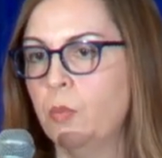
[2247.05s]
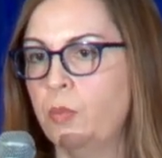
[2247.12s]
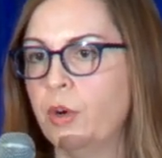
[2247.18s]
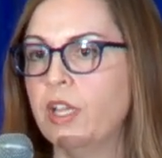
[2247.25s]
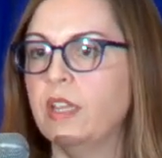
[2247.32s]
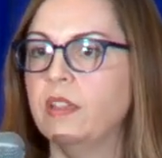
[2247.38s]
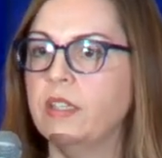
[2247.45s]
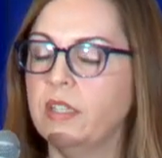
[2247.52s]

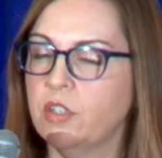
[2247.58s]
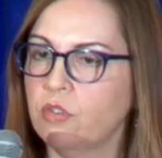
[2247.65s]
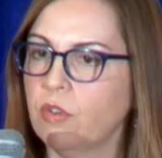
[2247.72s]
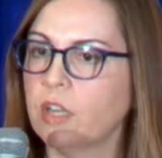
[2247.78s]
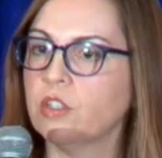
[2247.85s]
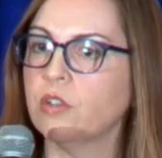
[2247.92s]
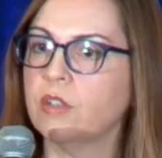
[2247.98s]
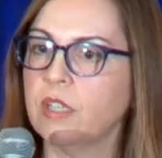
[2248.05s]
putting these
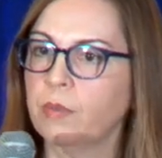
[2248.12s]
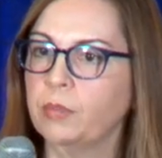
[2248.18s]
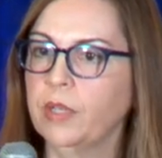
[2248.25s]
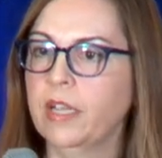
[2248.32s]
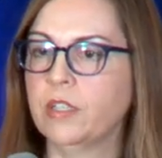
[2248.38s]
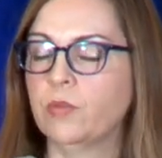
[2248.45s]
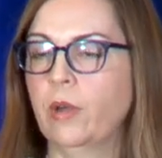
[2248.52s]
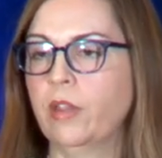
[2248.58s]
structures in
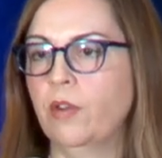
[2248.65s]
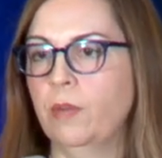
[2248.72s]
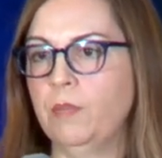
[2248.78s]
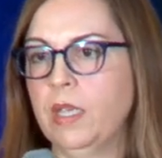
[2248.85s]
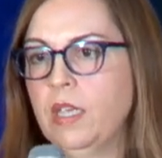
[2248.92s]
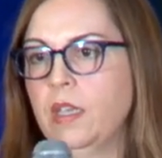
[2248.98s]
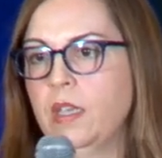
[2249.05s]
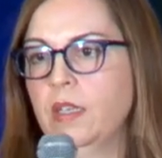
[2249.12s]
place, whether it
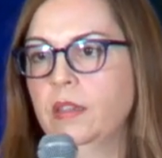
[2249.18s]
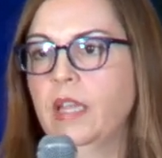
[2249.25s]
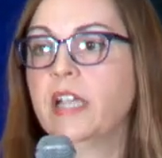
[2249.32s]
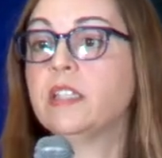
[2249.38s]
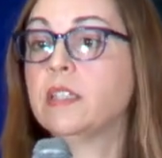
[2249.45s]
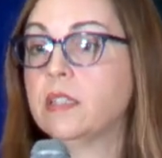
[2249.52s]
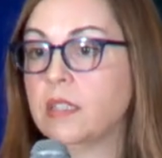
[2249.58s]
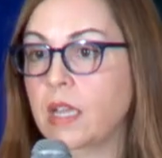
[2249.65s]
be
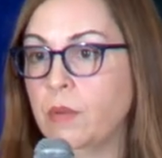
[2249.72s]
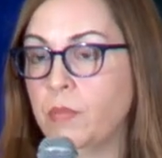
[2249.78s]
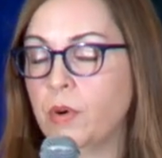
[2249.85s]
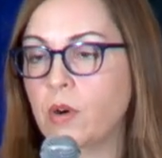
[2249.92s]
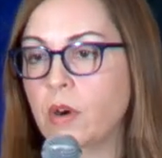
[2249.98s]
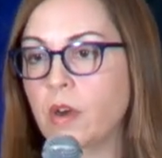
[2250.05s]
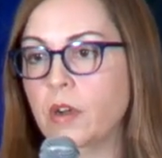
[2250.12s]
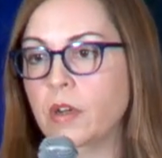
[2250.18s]
licensing
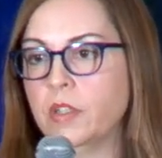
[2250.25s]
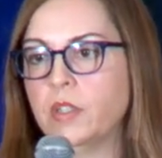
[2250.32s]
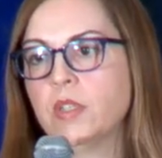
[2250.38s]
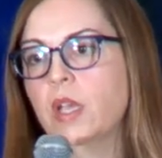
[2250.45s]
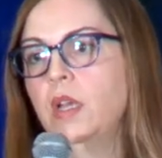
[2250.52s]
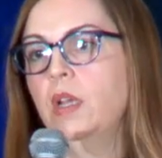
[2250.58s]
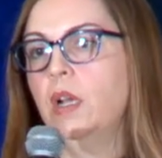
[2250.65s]
boards,